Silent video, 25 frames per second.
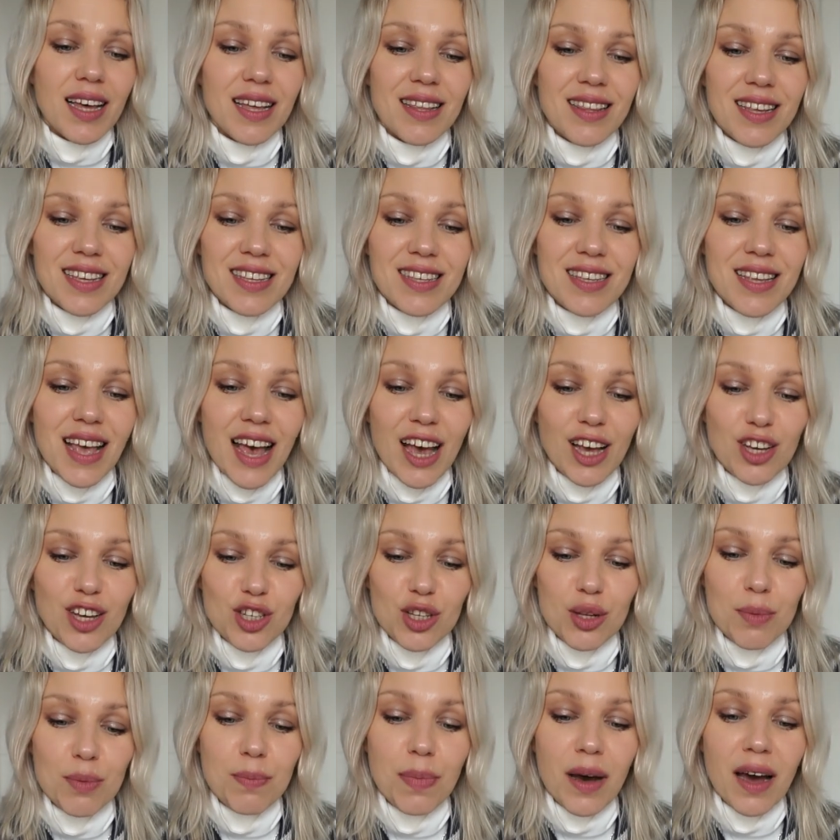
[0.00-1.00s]
This is
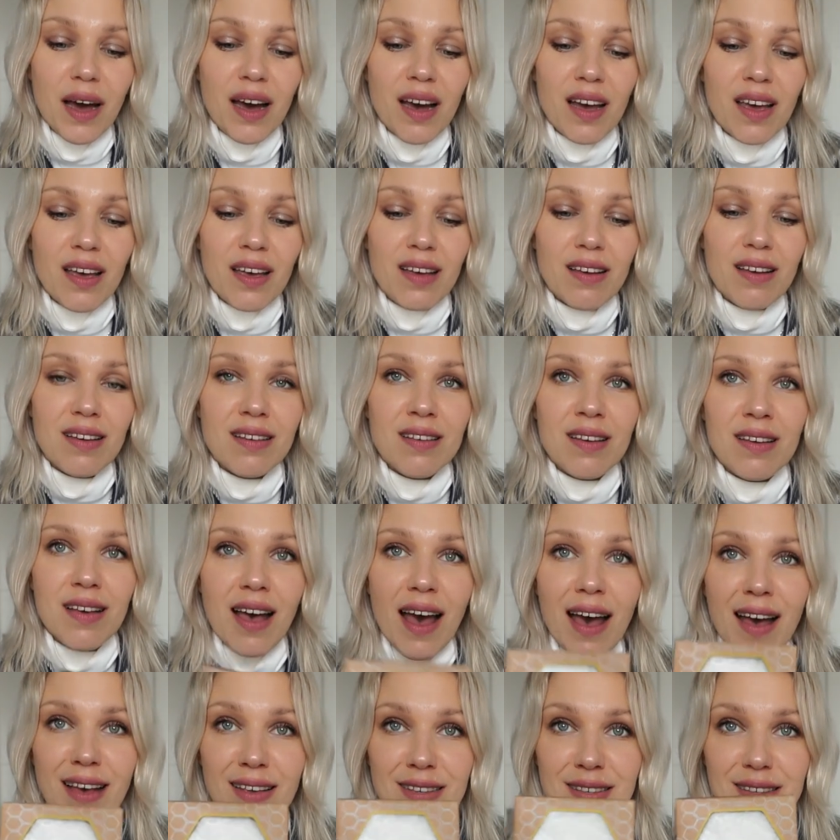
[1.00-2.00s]
actually by
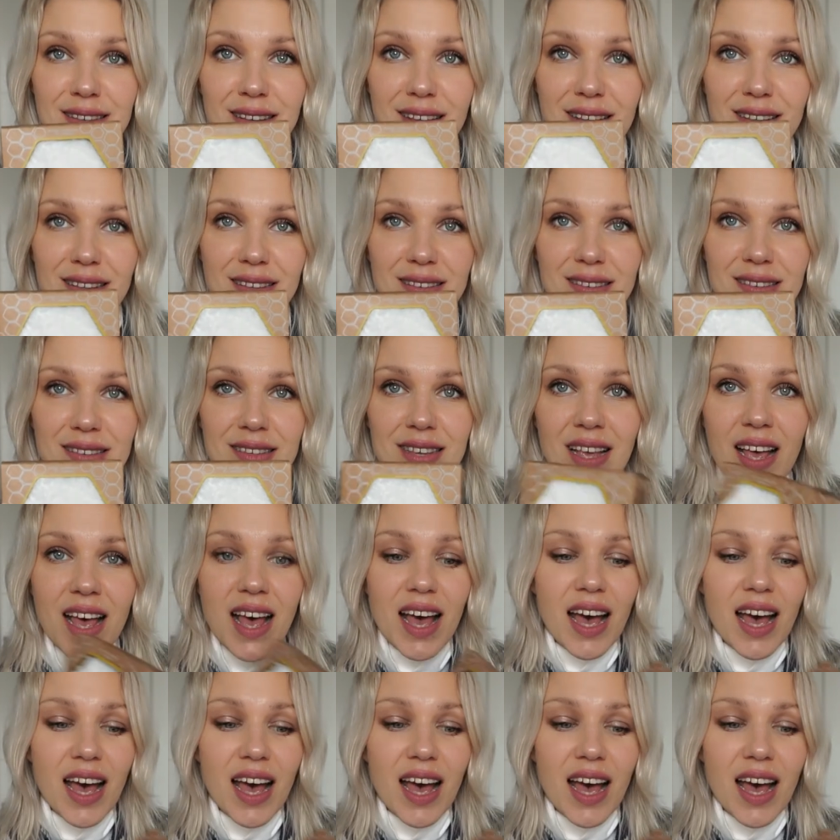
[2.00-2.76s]
Essence,